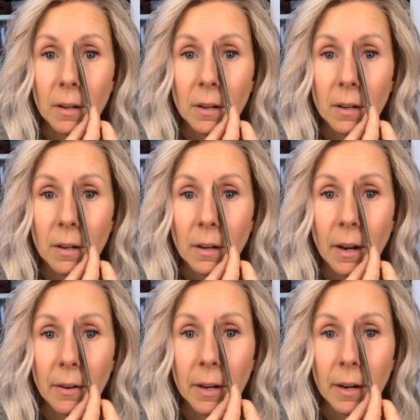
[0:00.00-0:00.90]
out
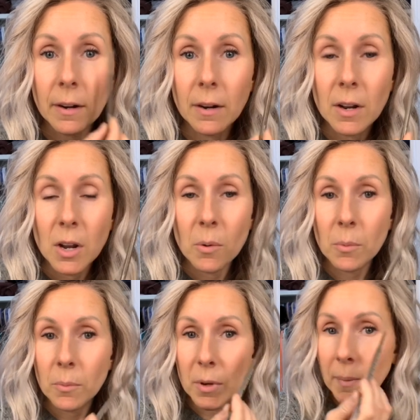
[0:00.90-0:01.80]
here
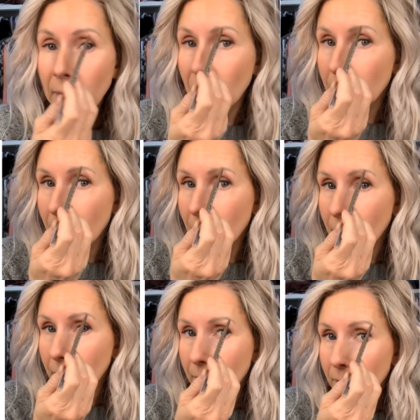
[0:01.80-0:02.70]
with my eyebrow
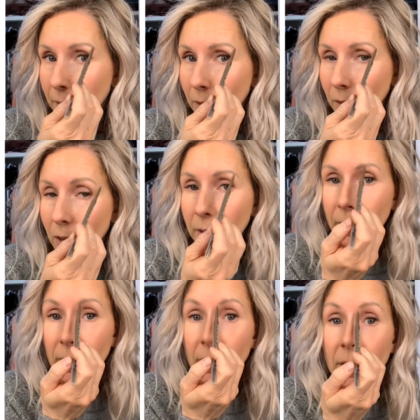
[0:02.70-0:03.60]
and a little longer.
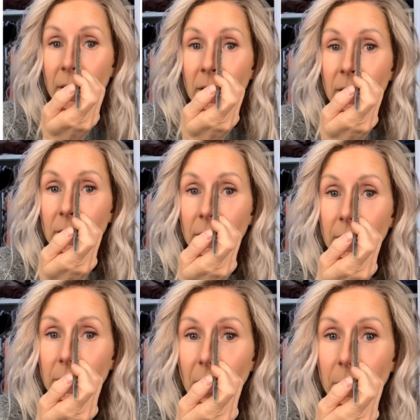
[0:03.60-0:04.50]
So I
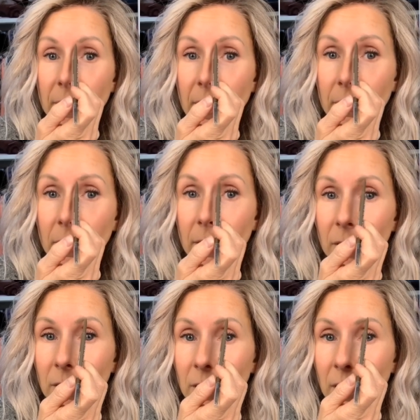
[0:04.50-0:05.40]
drop it down a little.
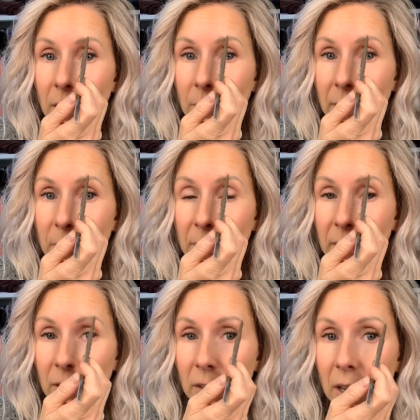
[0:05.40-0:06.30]
I wind up being a
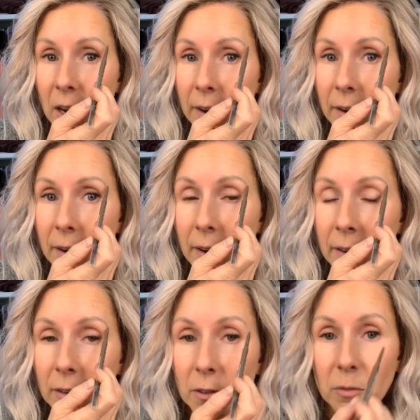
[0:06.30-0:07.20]
little higher and a
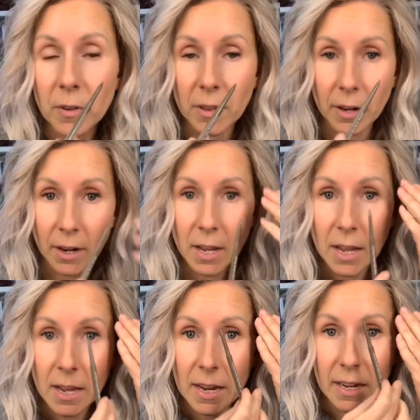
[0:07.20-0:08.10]
little further.
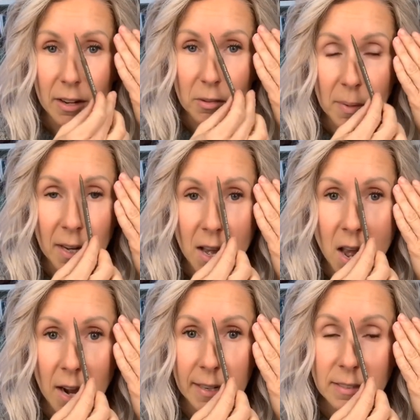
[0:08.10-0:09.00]
It gives me a
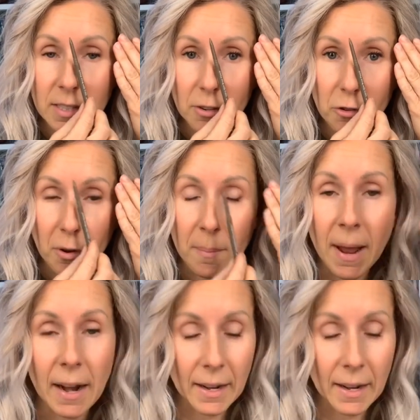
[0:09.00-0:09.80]
nice dramatic